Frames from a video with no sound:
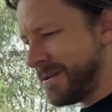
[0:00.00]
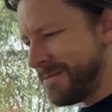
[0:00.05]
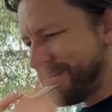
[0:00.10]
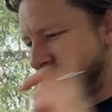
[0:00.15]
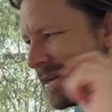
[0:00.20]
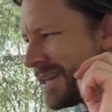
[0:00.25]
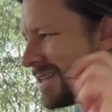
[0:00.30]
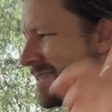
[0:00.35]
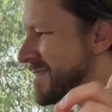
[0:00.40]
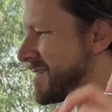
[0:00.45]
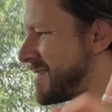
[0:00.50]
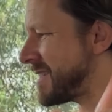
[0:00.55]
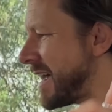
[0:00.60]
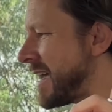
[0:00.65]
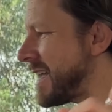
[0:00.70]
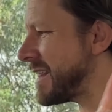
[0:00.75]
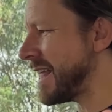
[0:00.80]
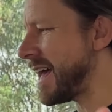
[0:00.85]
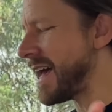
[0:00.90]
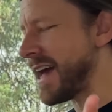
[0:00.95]
But in
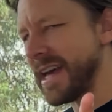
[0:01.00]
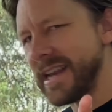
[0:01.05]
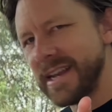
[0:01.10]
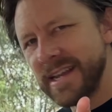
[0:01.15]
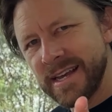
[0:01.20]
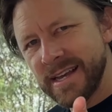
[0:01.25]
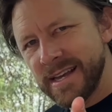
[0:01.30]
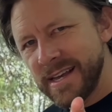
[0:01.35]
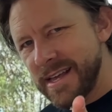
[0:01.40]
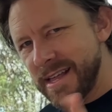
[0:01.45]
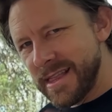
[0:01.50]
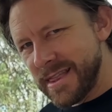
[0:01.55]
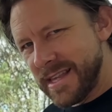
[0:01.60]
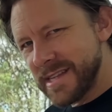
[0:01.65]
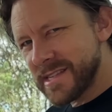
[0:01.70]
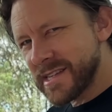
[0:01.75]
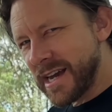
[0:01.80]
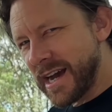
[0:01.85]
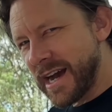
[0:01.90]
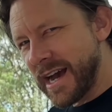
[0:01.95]
saying that,
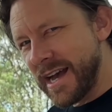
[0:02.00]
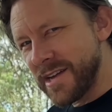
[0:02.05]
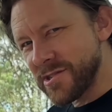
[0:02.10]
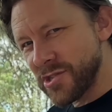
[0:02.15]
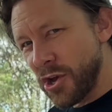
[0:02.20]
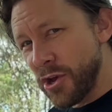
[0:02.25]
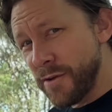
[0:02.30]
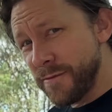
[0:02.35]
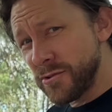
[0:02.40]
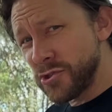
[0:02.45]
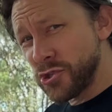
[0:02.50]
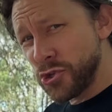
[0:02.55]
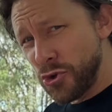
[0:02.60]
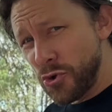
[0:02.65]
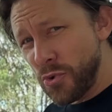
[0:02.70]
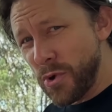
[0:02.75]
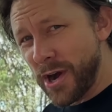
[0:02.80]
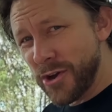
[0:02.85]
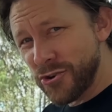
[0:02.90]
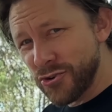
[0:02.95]
this car has over
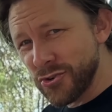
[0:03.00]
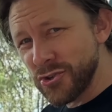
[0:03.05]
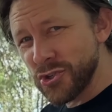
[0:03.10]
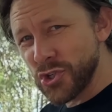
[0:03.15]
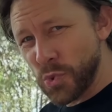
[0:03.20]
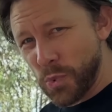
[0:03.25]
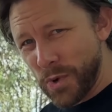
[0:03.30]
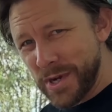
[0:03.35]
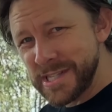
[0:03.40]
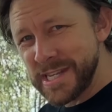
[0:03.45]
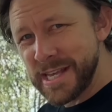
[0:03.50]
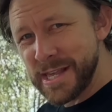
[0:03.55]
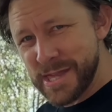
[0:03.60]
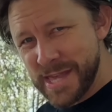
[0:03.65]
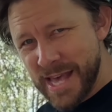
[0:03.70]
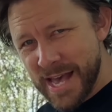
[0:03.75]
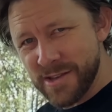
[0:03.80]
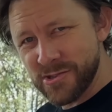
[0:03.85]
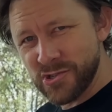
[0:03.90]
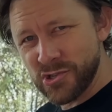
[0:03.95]

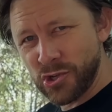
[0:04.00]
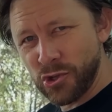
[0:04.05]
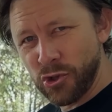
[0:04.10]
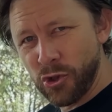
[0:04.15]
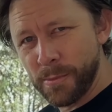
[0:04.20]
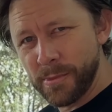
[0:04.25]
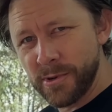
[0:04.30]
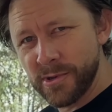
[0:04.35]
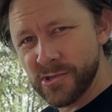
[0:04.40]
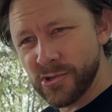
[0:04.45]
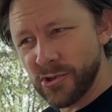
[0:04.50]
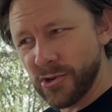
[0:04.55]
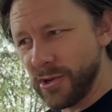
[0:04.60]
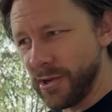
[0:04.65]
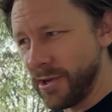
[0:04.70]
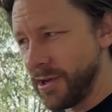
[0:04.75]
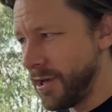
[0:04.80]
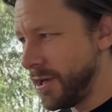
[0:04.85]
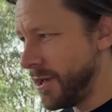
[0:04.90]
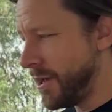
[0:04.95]
220,000 kilometers on
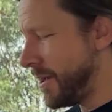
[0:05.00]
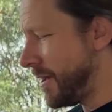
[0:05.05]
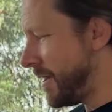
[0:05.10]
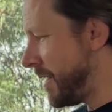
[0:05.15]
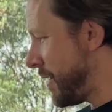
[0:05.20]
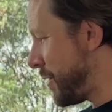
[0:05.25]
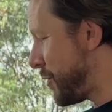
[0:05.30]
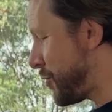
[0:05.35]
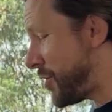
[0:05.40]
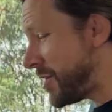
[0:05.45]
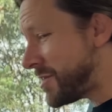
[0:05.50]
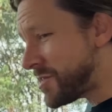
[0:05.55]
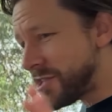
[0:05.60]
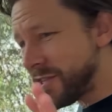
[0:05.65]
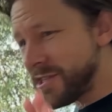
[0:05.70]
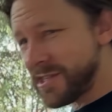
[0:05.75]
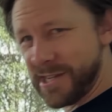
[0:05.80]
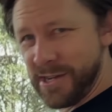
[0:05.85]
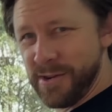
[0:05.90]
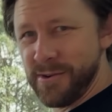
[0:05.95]
it. This
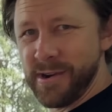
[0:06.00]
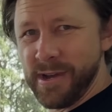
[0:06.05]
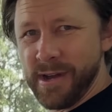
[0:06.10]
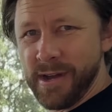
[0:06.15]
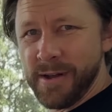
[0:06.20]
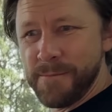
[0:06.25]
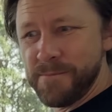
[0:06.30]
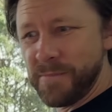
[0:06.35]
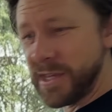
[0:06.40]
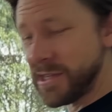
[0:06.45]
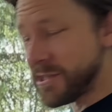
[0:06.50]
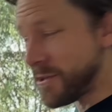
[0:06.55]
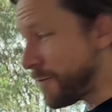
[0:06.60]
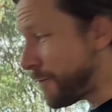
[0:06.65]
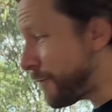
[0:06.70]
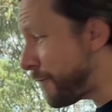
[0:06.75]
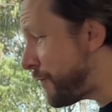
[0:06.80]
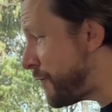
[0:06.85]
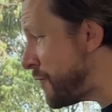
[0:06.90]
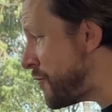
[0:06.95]
interior is in
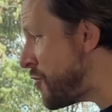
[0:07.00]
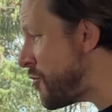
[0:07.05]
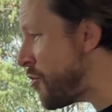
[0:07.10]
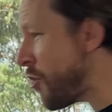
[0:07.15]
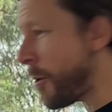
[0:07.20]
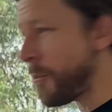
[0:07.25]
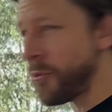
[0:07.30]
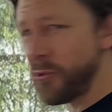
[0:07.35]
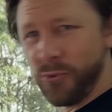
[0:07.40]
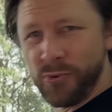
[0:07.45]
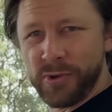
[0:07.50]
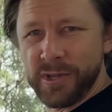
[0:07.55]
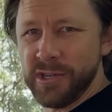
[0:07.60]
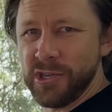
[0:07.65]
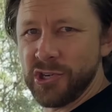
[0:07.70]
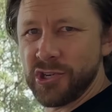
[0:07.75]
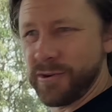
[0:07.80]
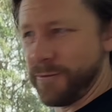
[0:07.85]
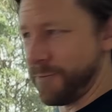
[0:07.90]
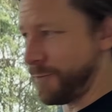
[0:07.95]
phenomenal
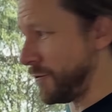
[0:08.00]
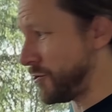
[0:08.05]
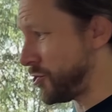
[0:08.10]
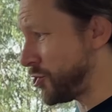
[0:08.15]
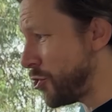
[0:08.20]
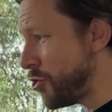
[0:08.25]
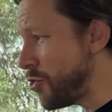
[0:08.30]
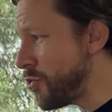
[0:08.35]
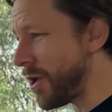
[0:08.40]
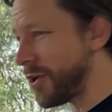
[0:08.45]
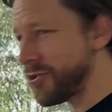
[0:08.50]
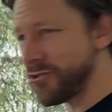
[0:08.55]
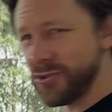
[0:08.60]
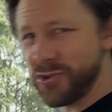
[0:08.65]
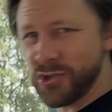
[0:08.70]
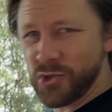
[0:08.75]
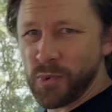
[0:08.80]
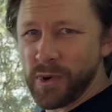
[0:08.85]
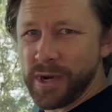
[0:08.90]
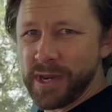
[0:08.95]
condition for
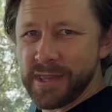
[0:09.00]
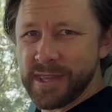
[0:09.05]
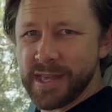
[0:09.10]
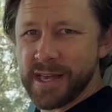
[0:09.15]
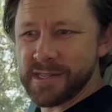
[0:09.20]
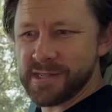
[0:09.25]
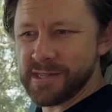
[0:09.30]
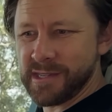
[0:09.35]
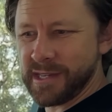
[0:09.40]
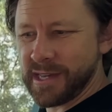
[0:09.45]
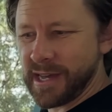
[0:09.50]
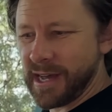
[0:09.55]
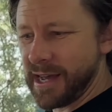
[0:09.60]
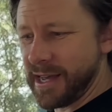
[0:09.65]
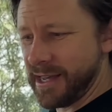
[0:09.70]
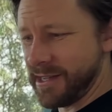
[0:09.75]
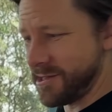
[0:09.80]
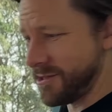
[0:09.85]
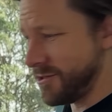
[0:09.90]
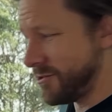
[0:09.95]
220,000
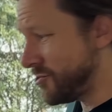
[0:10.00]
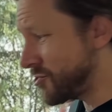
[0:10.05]
Ks.